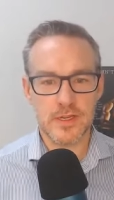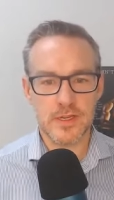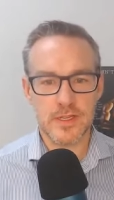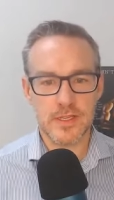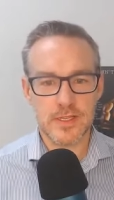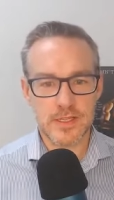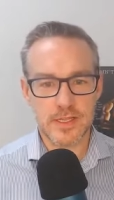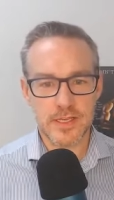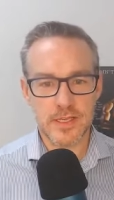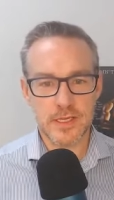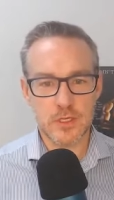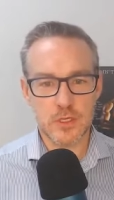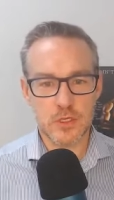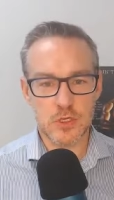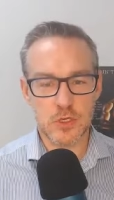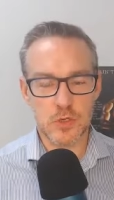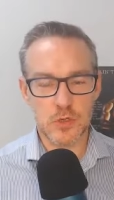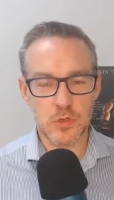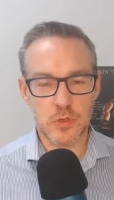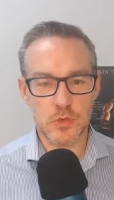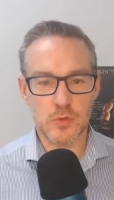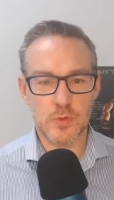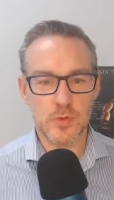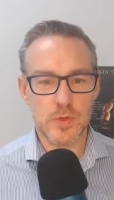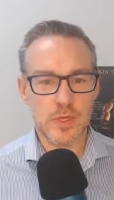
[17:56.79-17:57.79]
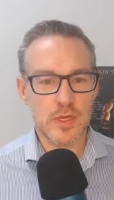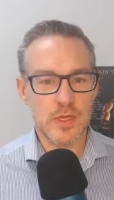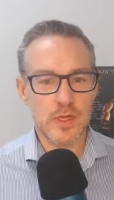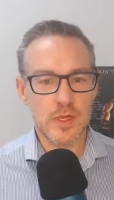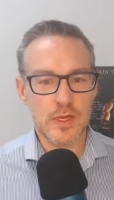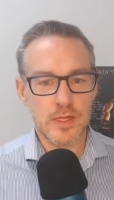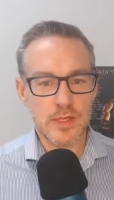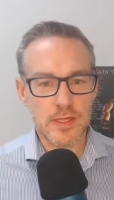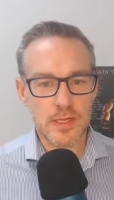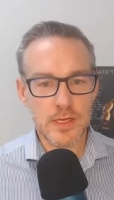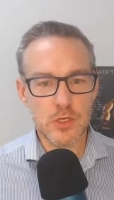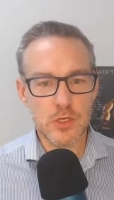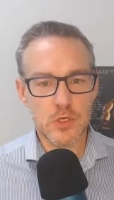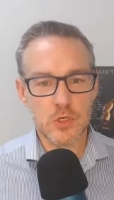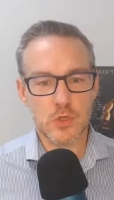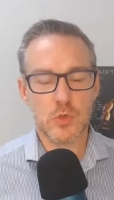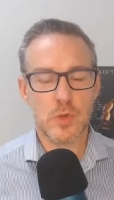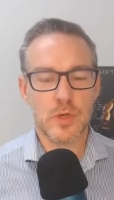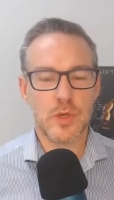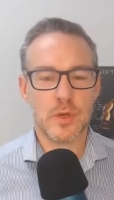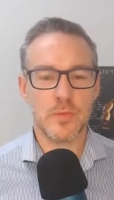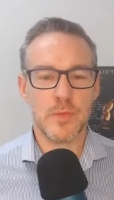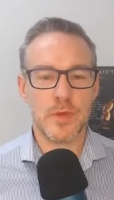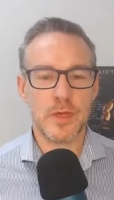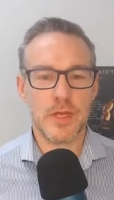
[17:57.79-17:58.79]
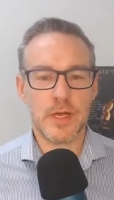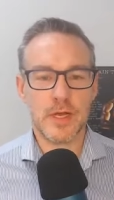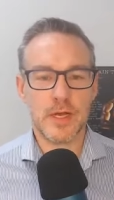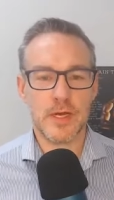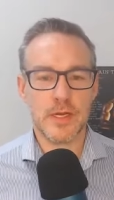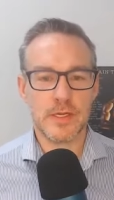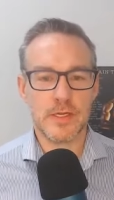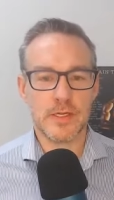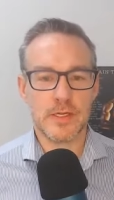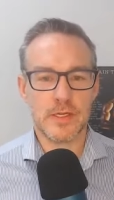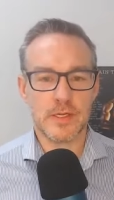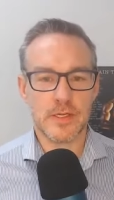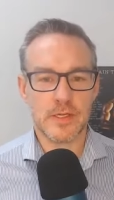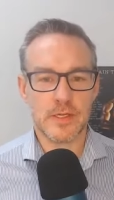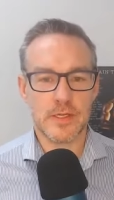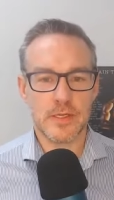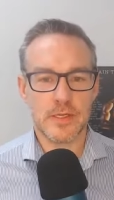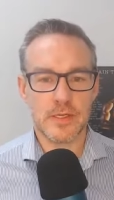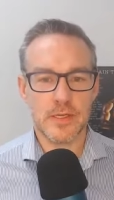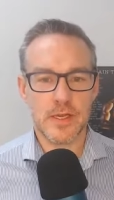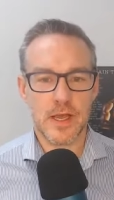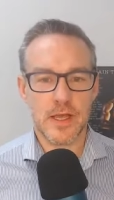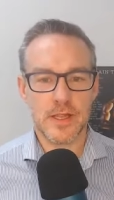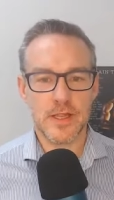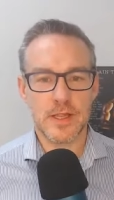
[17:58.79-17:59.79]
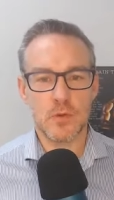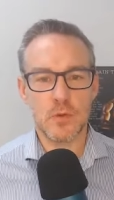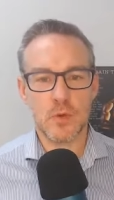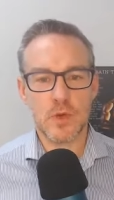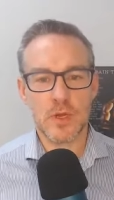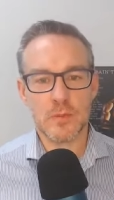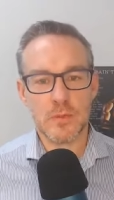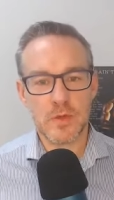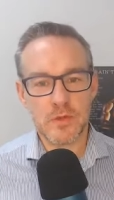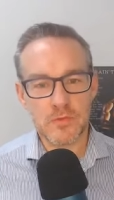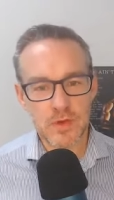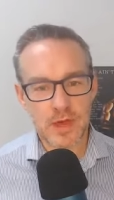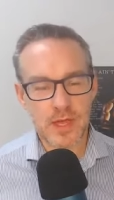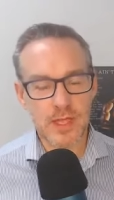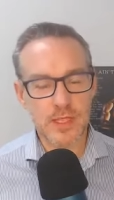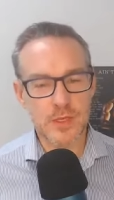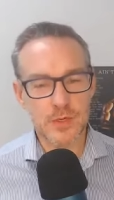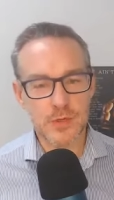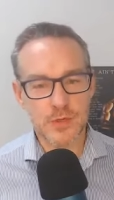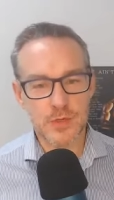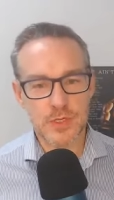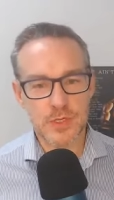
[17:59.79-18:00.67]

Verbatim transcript: They do. They just want to be heard. And they want to be valued.